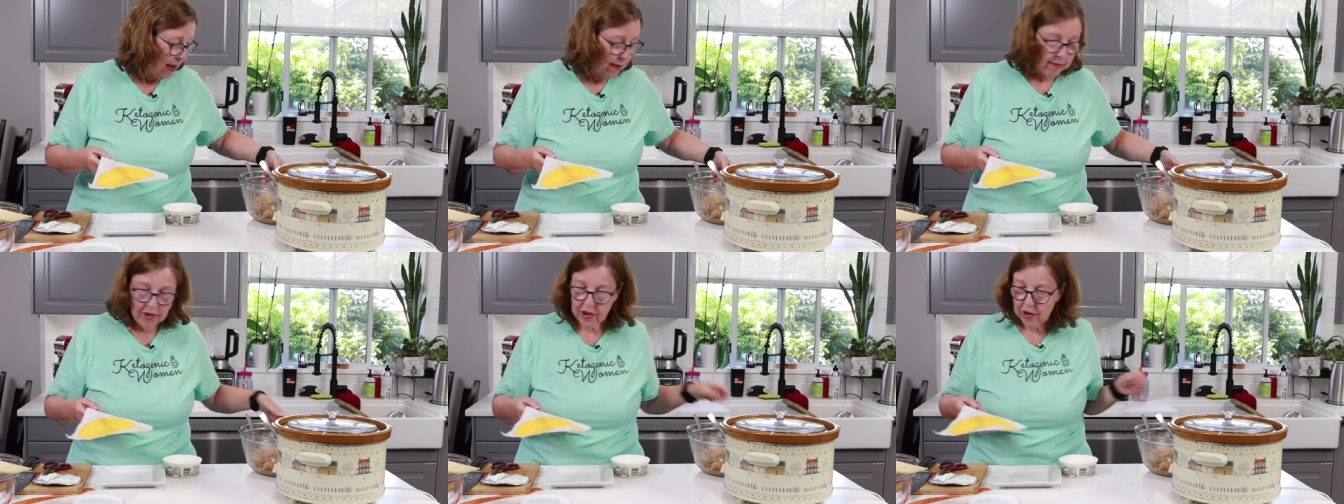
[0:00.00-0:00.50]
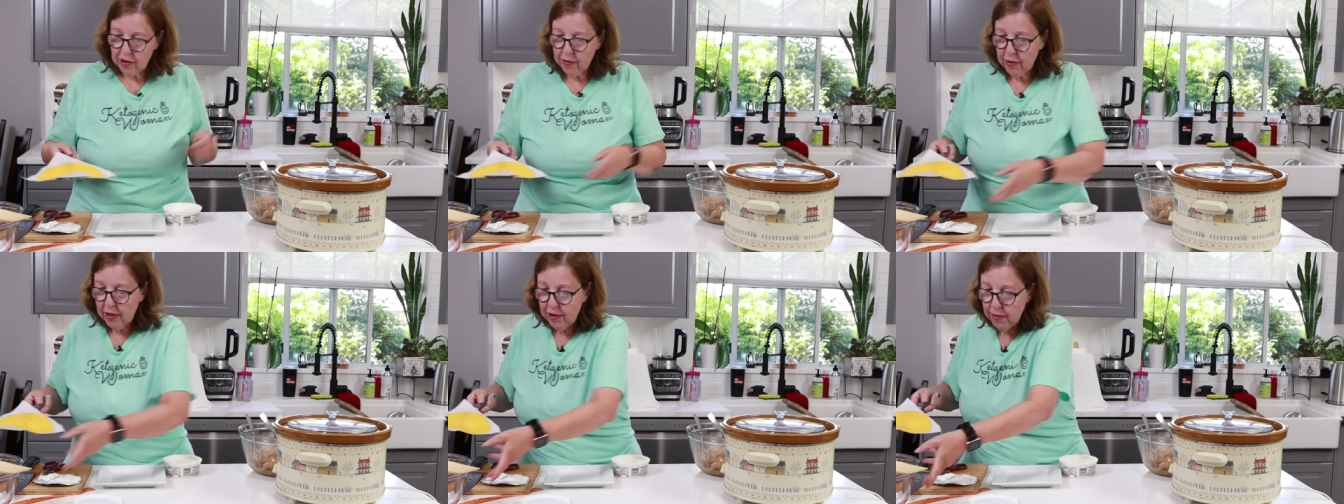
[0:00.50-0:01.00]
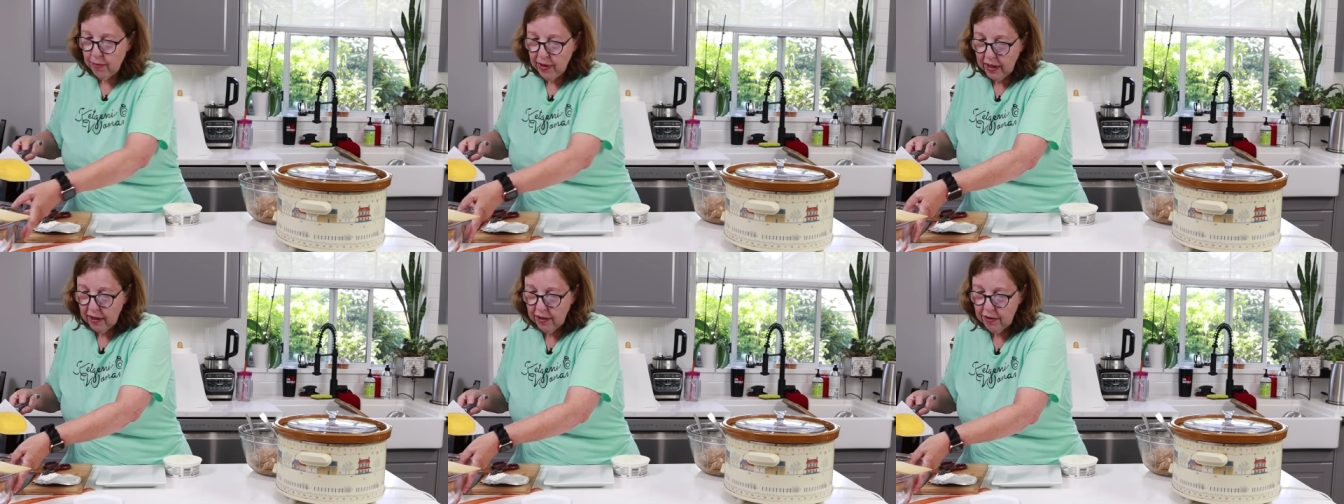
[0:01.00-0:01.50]
I'm just going to
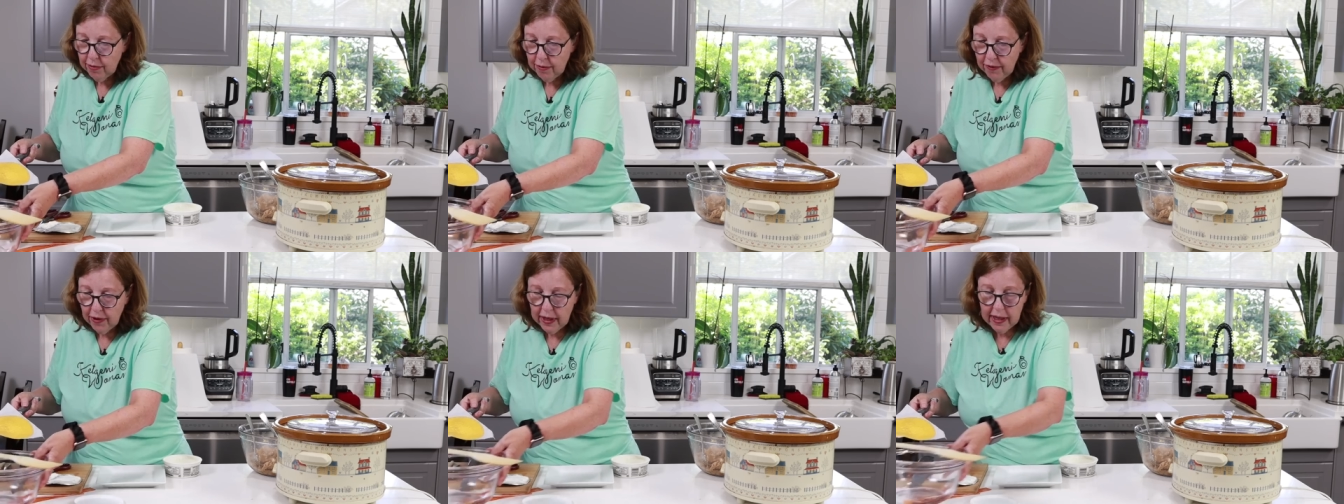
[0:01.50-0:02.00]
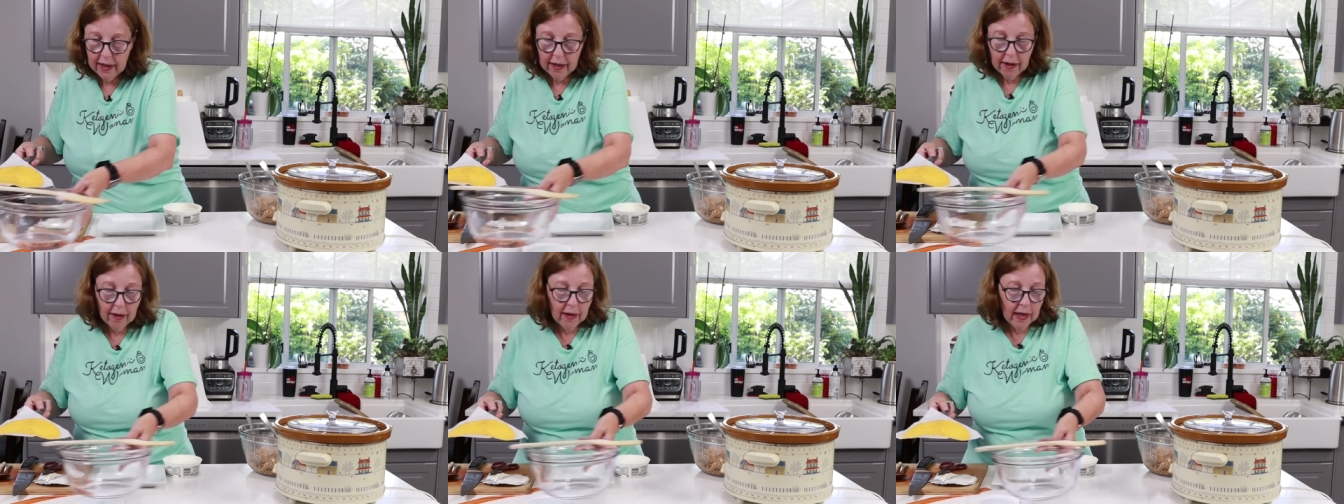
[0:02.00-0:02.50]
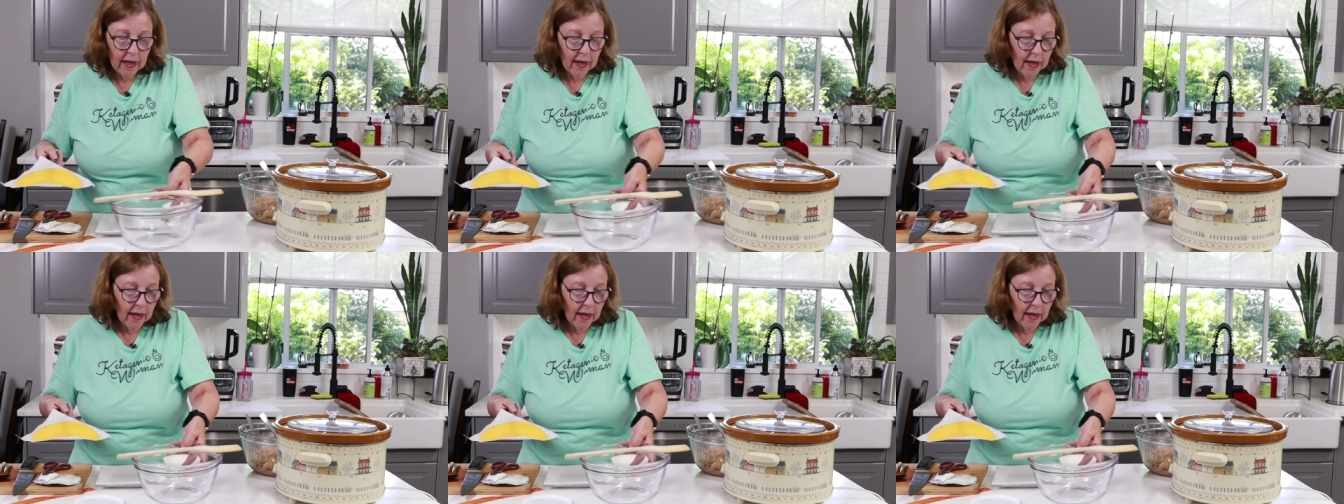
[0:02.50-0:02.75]
bring this over here.